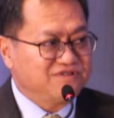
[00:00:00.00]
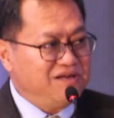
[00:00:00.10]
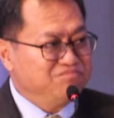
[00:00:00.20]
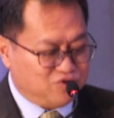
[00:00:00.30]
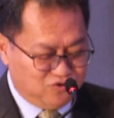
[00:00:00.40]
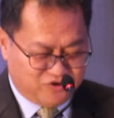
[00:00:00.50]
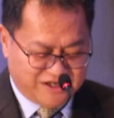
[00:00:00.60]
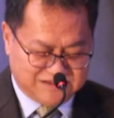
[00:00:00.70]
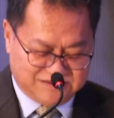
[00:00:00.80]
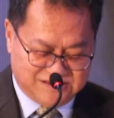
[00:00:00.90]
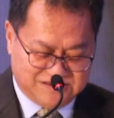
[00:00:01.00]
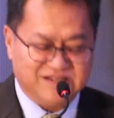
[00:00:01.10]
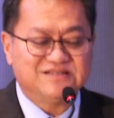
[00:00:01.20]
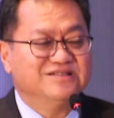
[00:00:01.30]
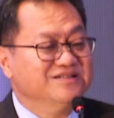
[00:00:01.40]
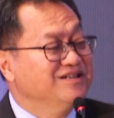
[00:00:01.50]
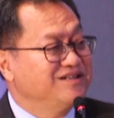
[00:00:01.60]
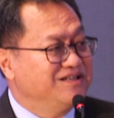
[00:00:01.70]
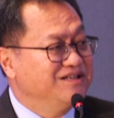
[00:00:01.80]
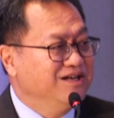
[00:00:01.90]
time to look at a
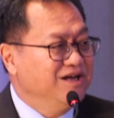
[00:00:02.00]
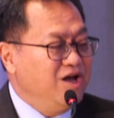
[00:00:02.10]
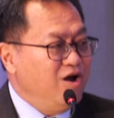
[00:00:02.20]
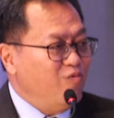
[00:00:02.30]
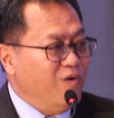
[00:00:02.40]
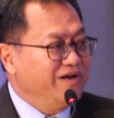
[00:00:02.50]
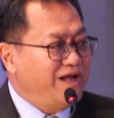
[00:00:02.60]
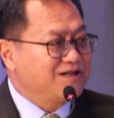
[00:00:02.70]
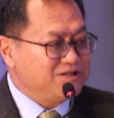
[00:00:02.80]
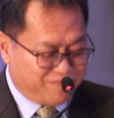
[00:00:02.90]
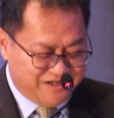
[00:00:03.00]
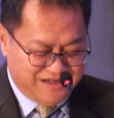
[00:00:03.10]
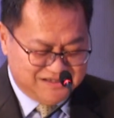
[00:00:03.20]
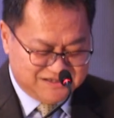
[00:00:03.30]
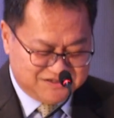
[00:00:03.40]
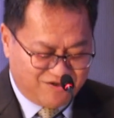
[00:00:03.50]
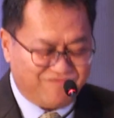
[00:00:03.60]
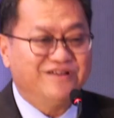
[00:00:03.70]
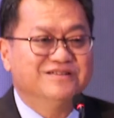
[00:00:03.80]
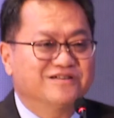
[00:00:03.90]
dictionary, one explanation
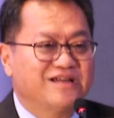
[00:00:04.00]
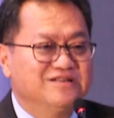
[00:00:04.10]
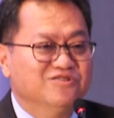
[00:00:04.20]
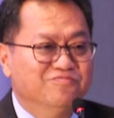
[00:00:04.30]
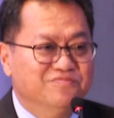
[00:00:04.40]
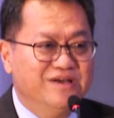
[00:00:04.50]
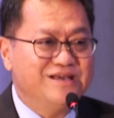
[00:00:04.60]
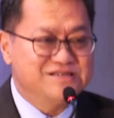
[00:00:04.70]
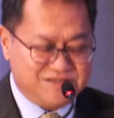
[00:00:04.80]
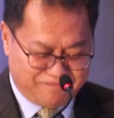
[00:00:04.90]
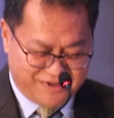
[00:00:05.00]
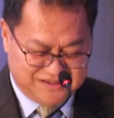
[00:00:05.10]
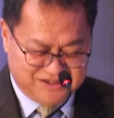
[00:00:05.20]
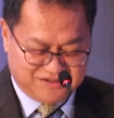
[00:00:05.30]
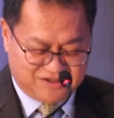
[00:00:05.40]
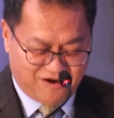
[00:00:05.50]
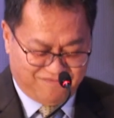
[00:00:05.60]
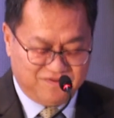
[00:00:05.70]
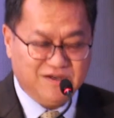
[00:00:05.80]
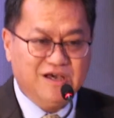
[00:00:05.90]
of interregnum is a period
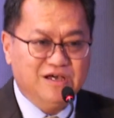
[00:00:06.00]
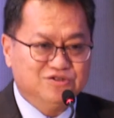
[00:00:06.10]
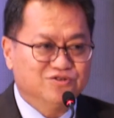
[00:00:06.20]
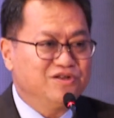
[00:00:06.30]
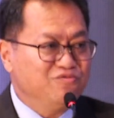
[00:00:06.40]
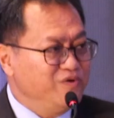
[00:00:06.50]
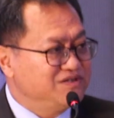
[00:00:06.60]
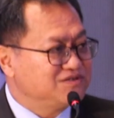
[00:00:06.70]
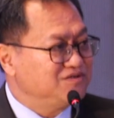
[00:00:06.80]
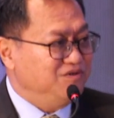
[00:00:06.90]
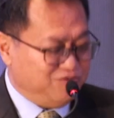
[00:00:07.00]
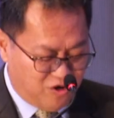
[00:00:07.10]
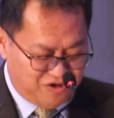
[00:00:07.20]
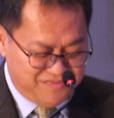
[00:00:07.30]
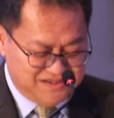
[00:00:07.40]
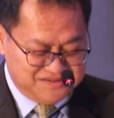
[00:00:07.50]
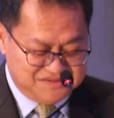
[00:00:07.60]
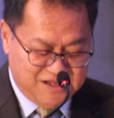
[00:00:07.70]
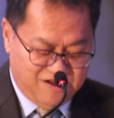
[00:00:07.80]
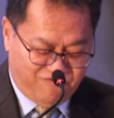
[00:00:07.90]
of during which
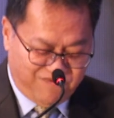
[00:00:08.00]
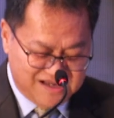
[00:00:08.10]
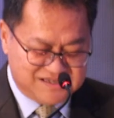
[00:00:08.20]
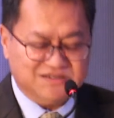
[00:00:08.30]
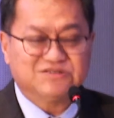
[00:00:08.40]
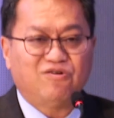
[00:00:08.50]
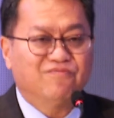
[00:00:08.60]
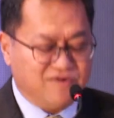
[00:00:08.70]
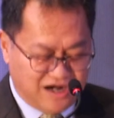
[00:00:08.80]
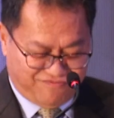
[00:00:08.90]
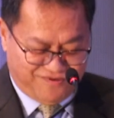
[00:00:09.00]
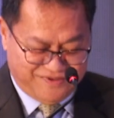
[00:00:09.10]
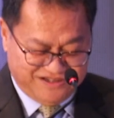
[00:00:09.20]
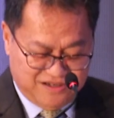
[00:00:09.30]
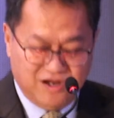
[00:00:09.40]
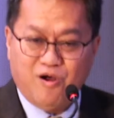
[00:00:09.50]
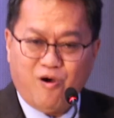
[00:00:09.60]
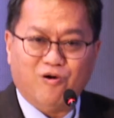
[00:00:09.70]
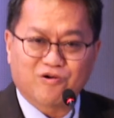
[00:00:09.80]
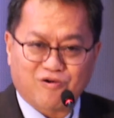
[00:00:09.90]
normal functions of government
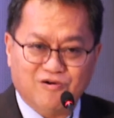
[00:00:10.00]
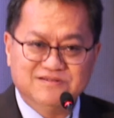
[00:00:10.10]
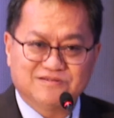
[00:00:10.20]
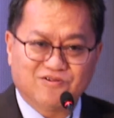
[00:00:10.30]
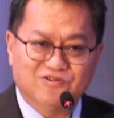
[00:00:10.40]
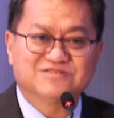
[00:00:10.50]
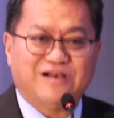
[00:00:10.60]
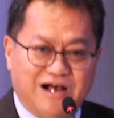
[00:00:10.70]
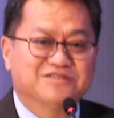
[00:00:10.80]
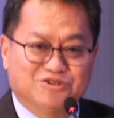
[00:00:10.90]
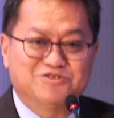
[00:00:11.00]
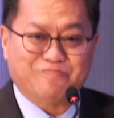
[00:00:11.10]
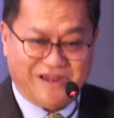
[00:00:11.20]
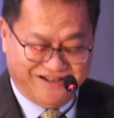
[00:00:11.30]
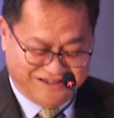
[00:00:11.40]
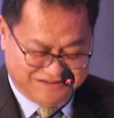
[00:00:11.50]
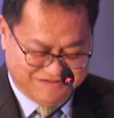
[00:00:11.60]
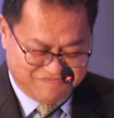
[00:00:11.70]
or controls are suspended.